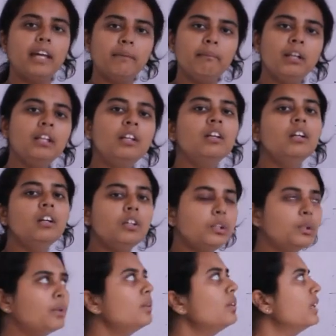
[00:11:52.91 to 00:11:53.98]
able
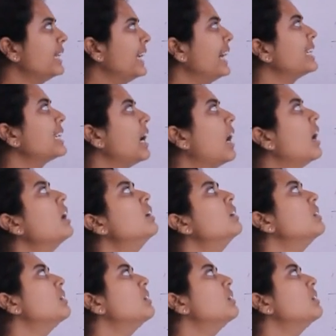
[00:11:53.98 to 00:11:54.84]
to get a